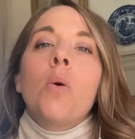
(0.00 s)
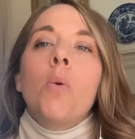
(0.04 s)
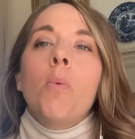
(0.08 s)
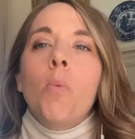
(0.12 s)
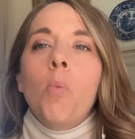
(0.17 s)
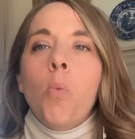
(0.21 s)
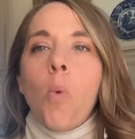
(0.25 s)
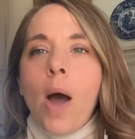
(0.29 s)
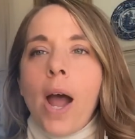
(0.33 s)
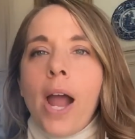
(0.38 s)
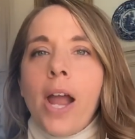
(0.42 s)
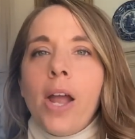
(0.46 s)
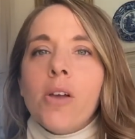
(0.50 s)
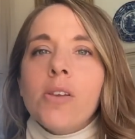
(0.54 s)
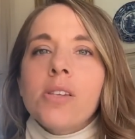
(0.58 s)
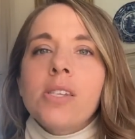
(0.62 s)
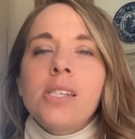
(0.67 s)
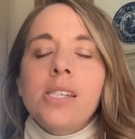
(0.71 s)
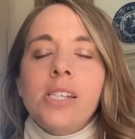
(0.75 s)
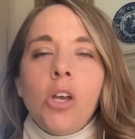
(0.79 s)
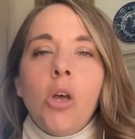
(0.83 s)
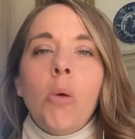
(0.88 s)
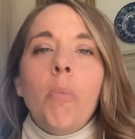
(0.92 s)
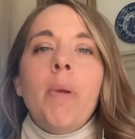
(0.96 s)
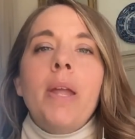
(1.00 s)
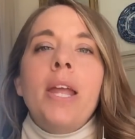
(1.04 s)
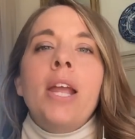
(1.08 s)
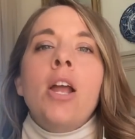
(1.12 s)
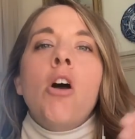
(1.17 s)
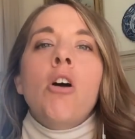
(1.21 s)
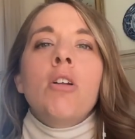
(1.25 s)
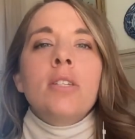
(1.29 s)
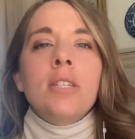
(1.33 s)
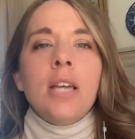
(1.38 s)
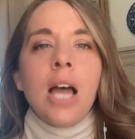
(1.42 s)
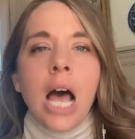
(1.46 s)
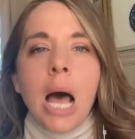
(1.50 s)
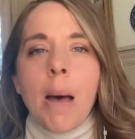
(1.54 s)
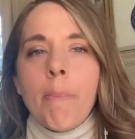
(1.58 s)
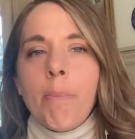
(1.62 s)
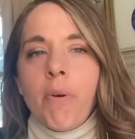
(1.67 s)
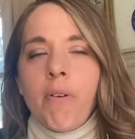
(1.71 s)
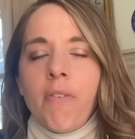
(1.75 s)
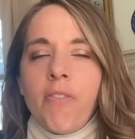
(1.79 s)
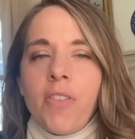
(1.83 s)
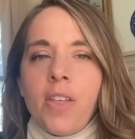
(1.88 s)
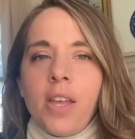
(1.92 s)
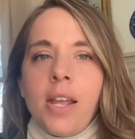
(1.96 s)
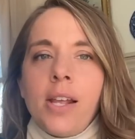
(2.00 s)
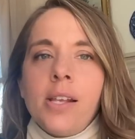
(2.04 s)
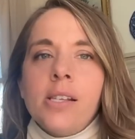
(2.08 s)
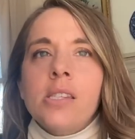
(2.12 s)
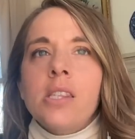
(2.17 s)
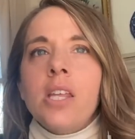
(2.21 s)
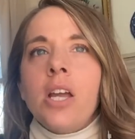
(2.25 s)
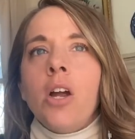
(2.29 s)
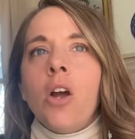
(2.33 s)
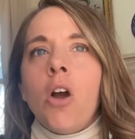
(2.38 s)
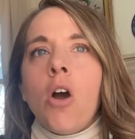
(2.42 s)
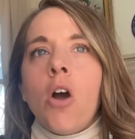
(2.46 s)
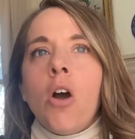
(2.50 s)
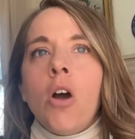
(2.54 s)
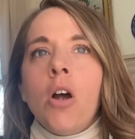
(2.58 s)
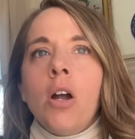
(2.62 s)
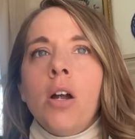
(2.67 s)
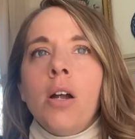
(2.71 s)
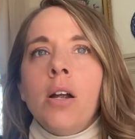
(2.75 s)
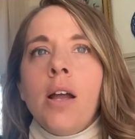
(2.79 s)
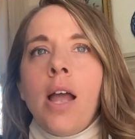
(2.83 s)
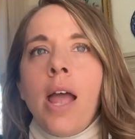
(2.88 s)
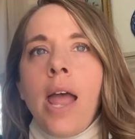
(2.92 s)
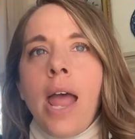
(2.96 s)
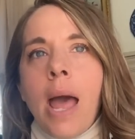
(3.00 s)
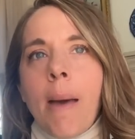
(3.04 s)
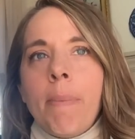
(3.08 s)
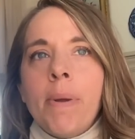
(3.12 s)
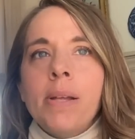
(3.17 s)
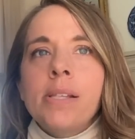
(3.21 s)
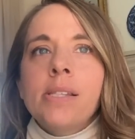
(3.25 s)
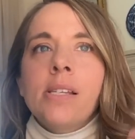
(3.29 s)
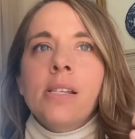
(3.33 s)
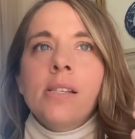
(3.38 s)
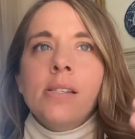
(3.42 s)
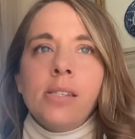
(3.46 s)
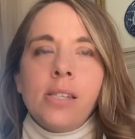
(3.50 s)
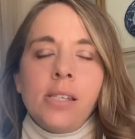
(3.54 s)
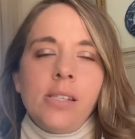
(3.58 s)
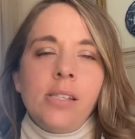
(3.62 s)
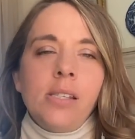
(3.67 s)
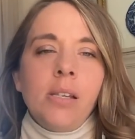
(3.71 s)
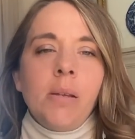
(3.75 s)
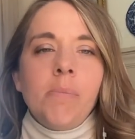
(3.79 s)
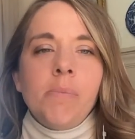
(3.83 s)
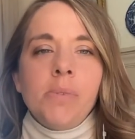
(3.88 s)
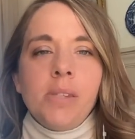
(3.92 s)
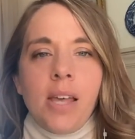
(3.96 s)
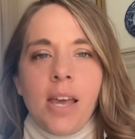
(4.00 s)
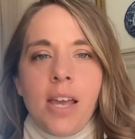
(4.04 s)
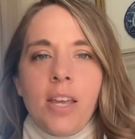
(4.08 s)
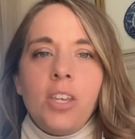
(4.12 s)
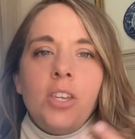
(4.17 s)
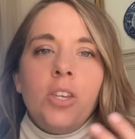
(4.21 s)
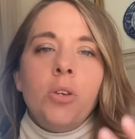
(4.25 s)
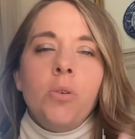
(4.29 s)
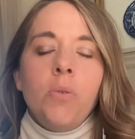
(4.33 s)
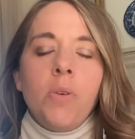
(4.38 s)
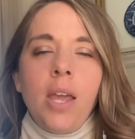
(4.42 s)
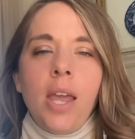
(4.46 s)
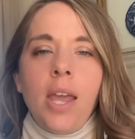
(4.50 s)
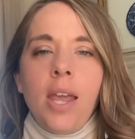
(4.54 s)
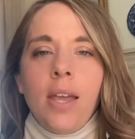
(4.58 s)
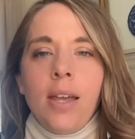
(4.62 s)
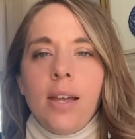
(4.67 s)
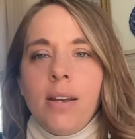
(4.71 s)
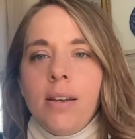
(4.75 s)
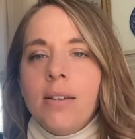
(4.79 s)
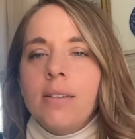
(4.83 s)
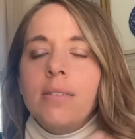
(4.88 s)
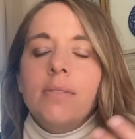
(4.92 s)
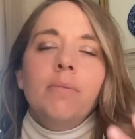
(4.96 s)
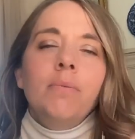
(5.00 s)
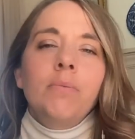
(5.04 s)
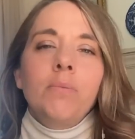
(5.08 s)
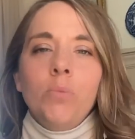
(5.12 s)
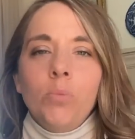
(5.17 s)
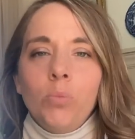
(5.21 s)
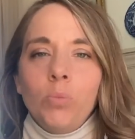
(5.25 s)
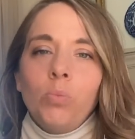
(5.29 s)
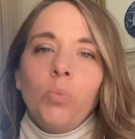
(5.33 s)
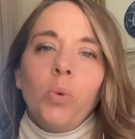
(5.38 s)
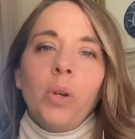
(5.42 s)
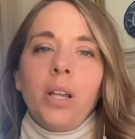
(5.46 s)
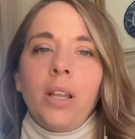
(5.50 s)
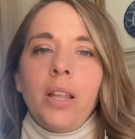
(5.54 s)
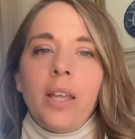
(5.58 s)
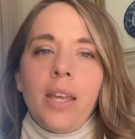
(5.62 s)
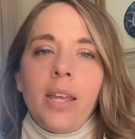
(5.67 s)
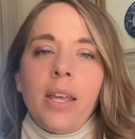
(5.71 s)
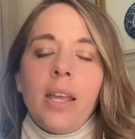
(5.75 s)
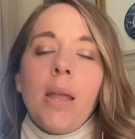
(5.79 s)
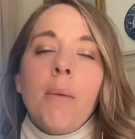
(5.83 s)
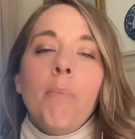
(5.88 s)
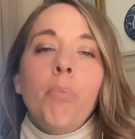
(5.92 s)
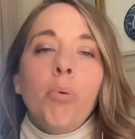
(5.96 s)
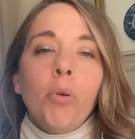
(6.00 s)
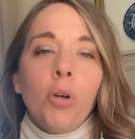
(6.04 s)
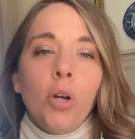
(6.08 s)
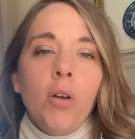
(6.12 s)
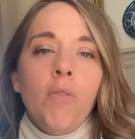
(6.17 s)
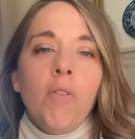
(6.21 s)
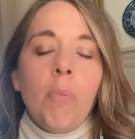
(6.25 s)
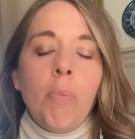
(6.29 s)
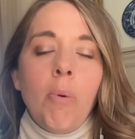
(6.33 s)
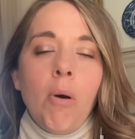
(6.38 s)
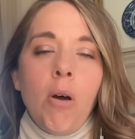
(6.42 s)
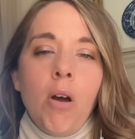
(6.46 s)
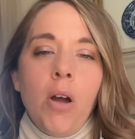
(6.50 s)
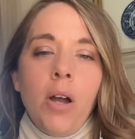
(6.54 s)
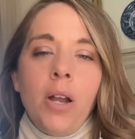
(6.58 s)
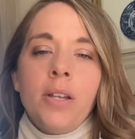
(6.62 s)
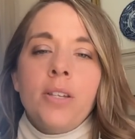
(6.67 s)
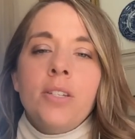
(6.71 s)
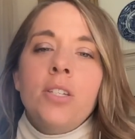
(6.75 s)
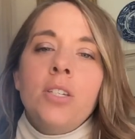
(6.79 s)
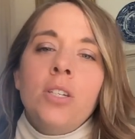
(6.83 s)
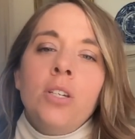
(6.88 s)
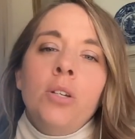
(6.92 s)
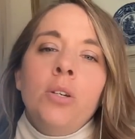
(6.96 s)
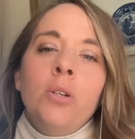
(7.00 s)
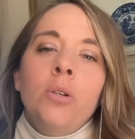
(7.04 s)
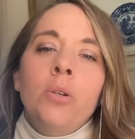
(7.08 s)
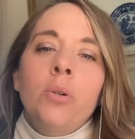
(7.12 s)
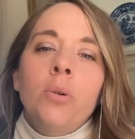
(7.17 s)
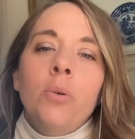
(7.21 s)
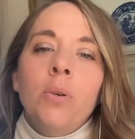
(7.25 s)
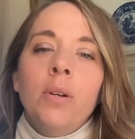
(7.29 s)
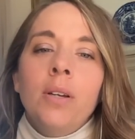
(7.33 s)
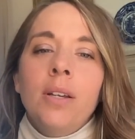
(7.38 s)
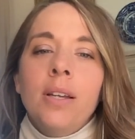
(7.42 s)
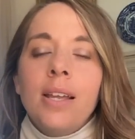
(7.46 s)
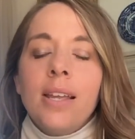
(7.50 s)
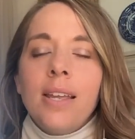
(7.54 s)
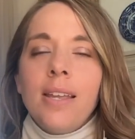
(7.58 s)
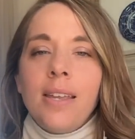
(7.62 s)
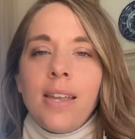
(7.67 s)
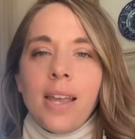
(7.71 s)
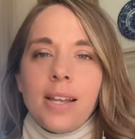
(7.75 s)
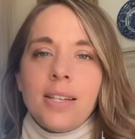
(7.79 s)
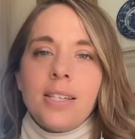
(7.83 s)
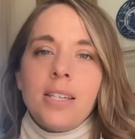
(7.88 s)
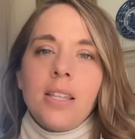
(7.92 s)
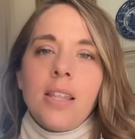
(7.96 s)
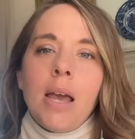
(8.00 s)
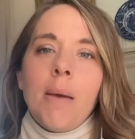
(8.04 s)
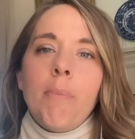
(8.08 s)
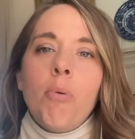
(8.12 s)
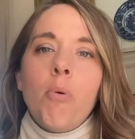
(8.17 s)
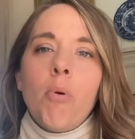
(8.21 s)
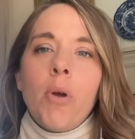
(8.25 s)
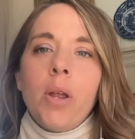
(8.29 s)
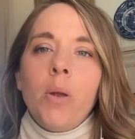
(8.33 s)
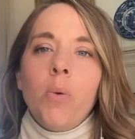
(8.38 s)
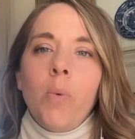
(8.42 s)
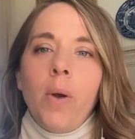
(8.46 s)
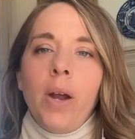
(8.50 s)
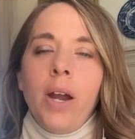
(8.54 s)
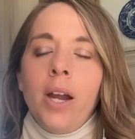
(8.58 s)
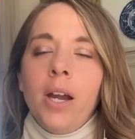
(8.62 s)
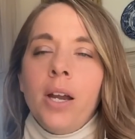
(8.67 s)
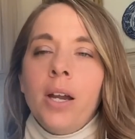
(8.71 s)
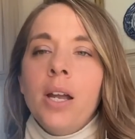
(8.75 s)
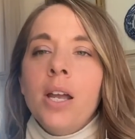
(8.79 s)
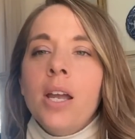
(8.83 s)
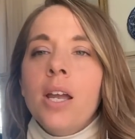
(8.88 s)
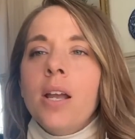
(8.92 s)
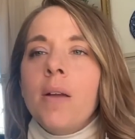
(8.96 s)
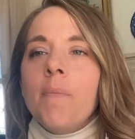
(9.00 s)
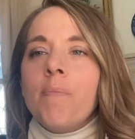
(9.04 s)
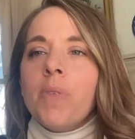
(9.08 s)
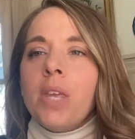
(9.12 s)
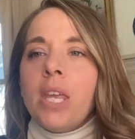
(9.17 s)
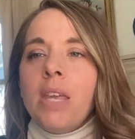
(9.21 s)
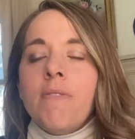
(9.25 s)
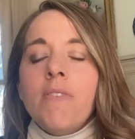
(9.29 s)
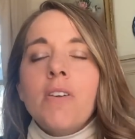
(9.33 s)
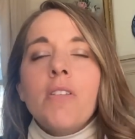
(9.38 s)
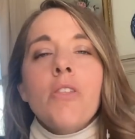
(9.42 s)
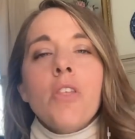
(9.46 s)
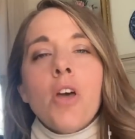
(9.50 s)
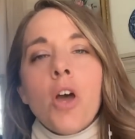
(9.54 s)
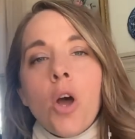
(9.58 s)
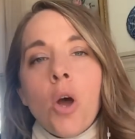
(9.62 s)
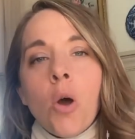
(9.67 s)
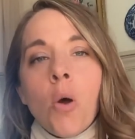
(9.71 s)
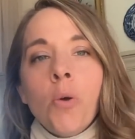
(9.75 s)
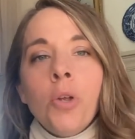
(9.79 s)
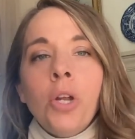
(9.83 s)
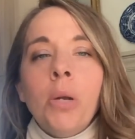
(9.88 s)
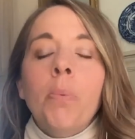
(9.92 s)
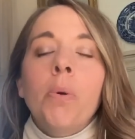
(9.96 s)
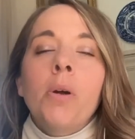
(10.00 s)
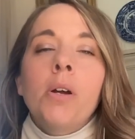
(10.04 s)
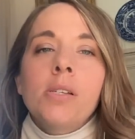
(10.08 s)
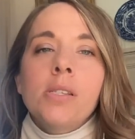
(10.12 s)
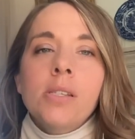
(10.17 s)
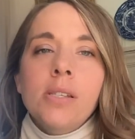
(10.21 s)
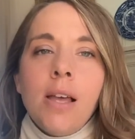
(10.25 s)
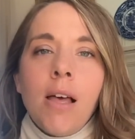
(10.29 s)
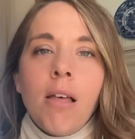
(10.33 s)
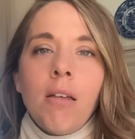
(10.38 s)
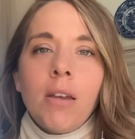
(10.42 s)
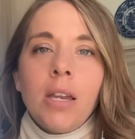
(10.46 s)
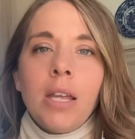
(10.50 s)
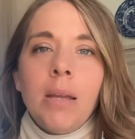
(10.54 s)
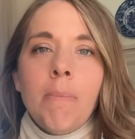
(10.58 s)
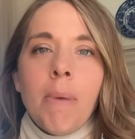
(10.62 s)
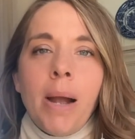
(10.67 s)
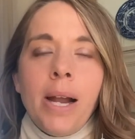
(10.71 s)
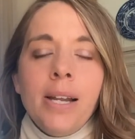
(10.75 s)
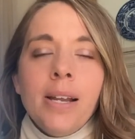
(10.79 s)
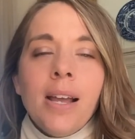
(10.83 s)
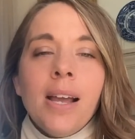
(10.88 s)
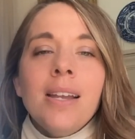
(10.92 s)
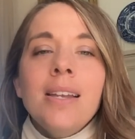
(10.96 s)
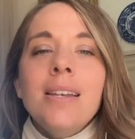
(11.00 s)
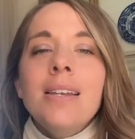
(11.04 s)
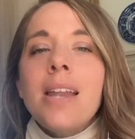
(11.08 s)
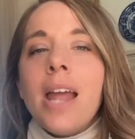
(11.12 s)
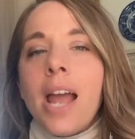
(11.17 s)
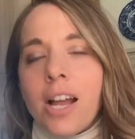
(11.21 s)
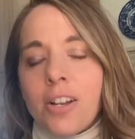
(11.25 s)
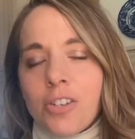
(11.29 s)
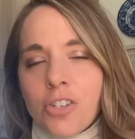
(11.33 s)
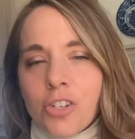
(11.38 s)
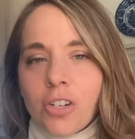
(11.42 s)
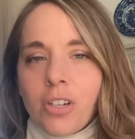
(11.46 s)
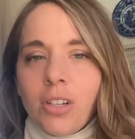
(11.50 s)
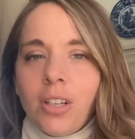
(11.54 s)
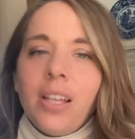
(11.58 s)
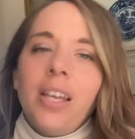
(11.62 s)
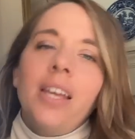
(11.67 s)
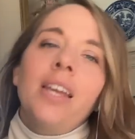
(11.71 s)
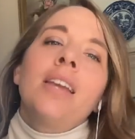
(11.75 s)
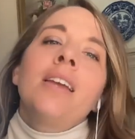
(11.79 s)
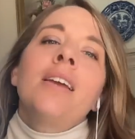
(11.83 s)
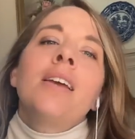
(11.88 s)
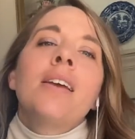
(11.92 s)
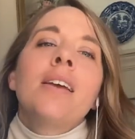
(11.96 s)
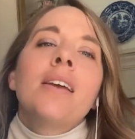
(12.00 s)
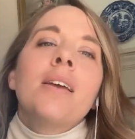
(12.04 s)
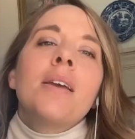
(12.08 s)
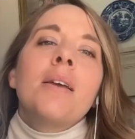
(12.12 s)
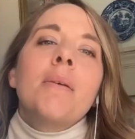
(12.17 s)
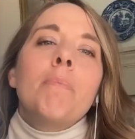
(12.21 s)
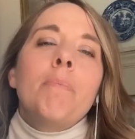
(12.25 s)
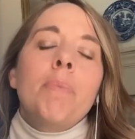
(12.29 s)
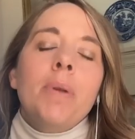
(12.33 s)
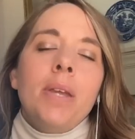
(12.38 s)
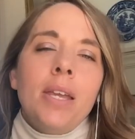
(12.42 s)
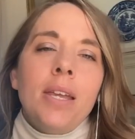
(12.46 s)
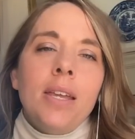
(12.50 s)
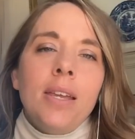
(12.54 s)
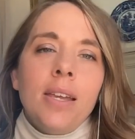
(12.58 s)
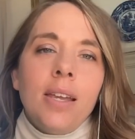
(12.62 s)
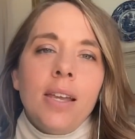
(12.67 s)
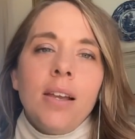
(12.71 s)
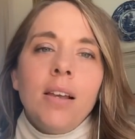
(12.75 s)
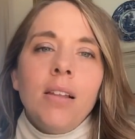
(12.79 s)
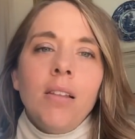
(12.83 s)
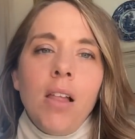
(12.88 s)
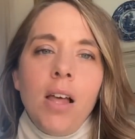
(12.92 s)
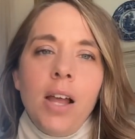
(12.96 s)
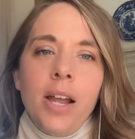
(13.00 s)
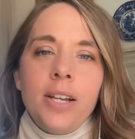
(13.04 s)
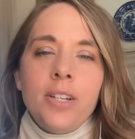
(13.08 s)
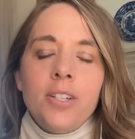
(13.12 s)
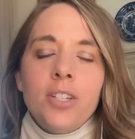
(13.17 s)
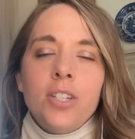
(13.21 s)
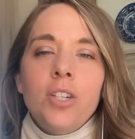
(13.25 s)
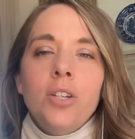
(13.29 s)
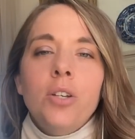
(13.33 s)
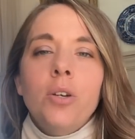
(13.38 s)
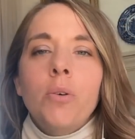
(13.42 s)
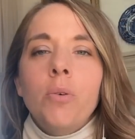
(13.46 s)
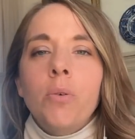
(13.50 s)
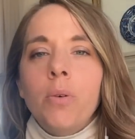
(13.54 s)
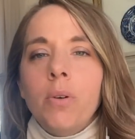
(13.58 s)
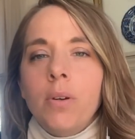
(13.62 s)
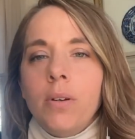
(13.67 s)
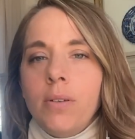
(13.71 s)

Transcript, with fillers: while still being on top of things, there are habits and systems that you can really improve upon to get to that point where even though your personality might not naturally be inclined to